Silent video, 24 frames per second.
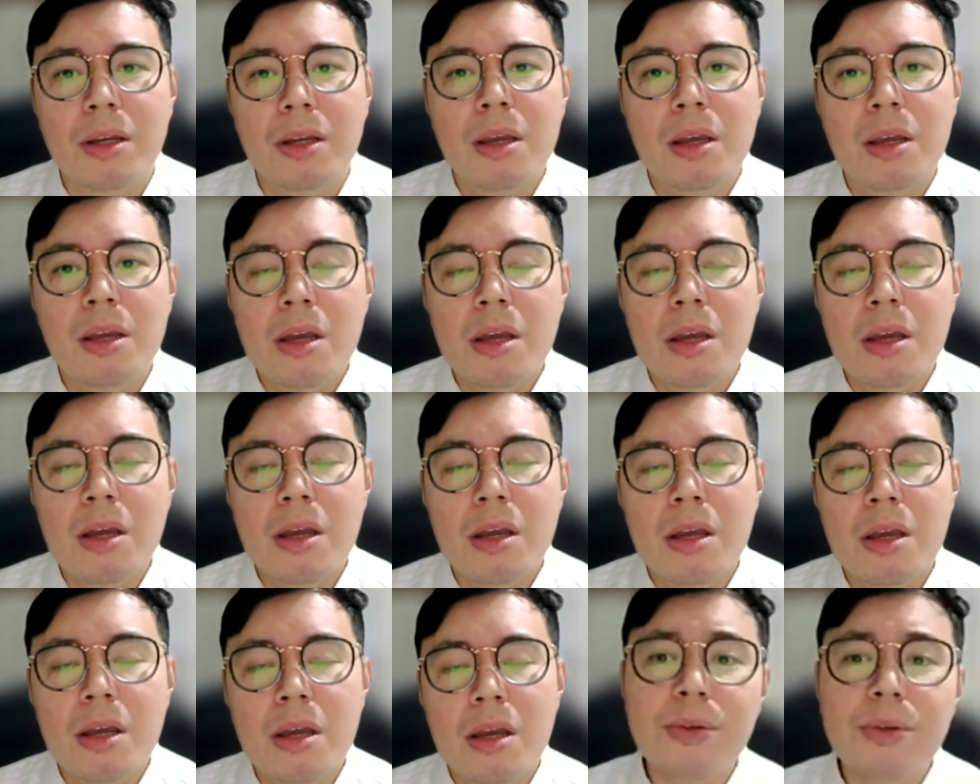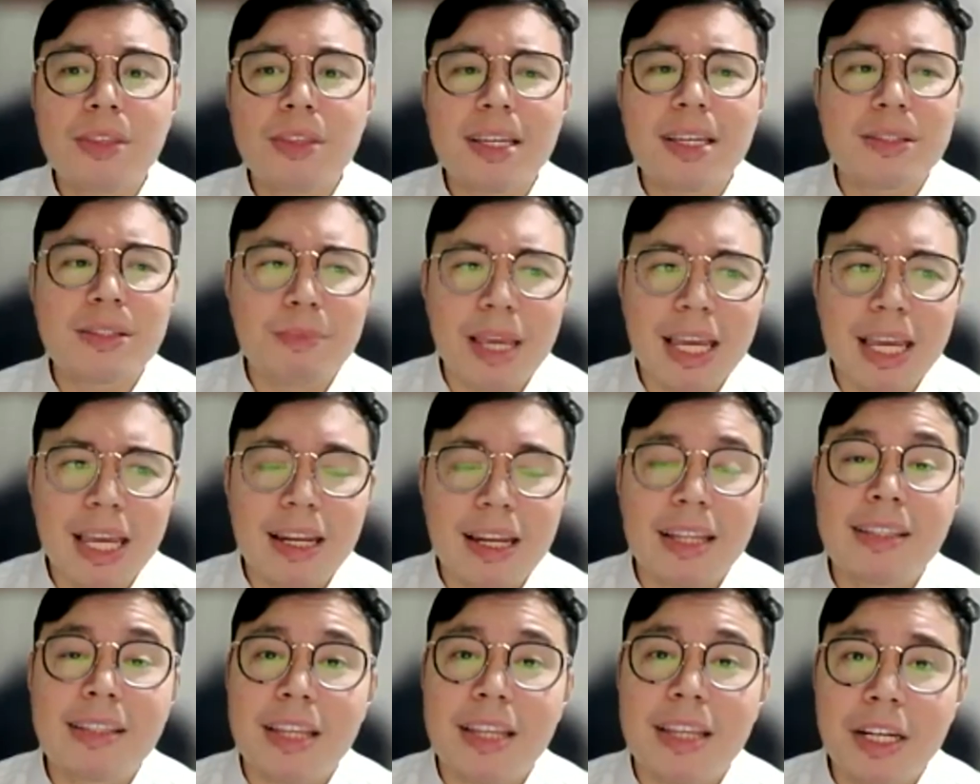But what do these mean and
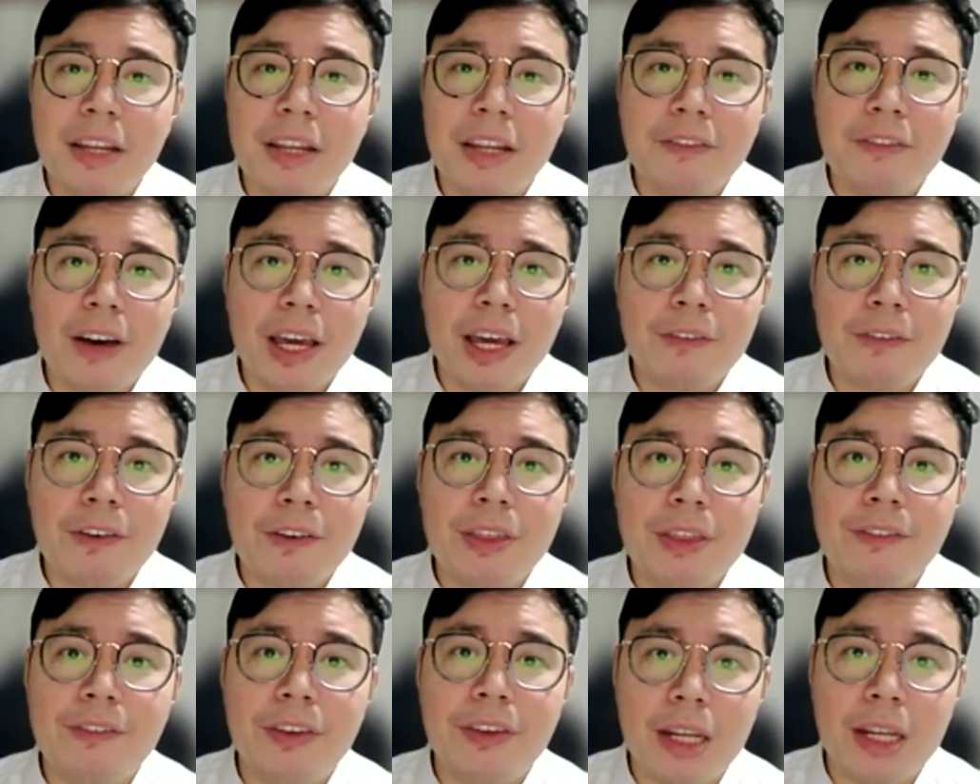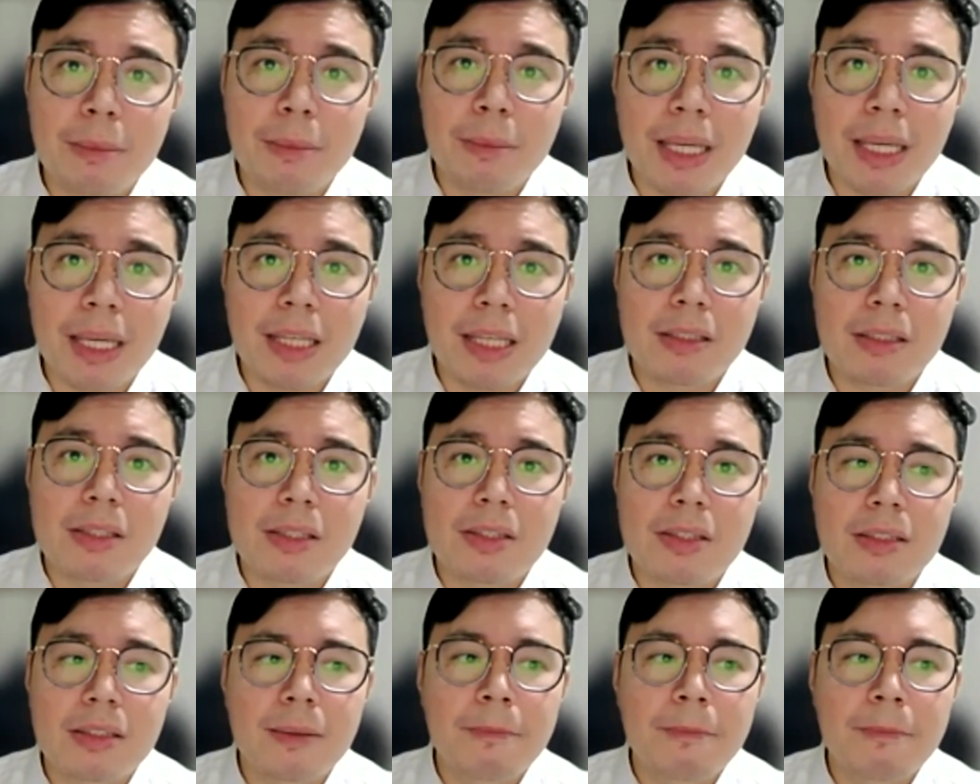signify for the Philippines?